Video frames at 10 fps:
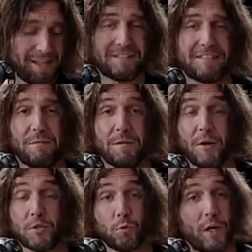seemed
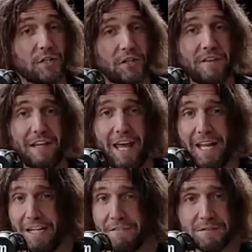much richer than
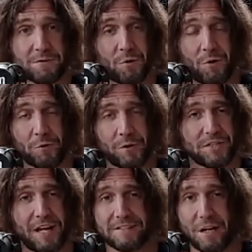any of the so-called
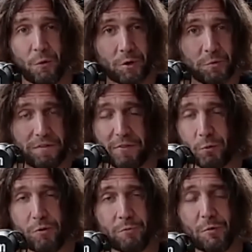rich guys I worked with in the
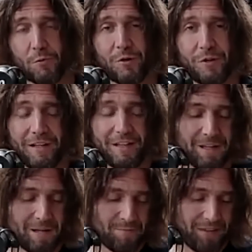corporate world,
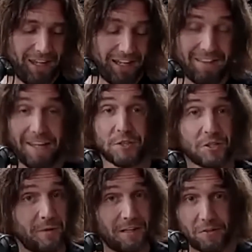and they
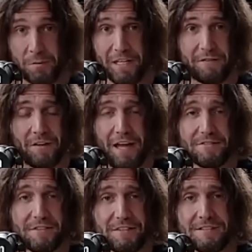attributed their meaningful
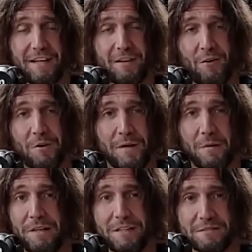lives to this thing called
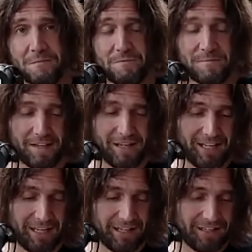minimalism.
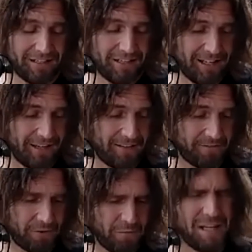And
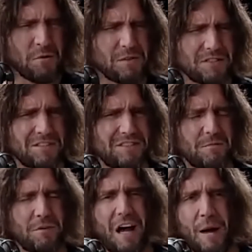for me, it was just
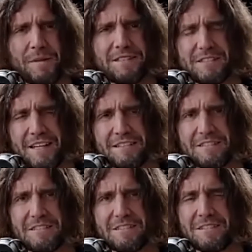some common
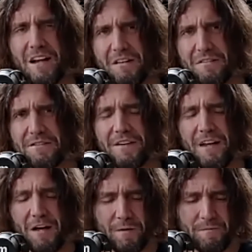sense stuff.
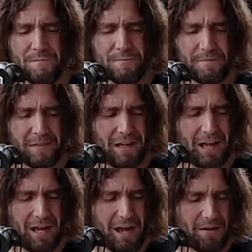
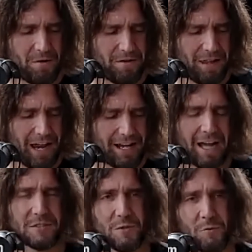I know that I had
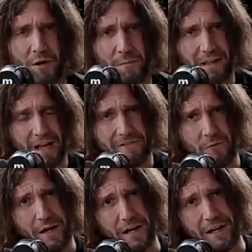got to a point in my
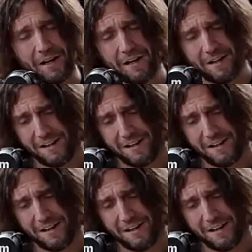life where,